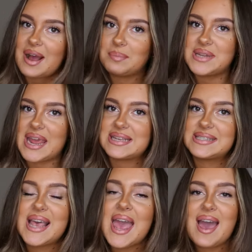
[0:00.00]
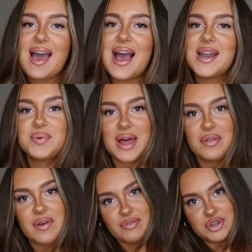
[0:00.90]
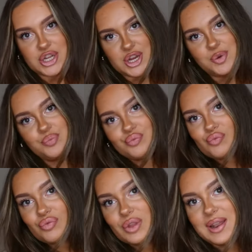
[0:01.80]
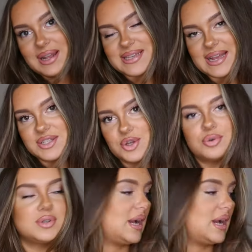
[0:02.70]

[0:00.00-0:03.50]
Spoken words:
updates. And without further ado, let's get into the haul because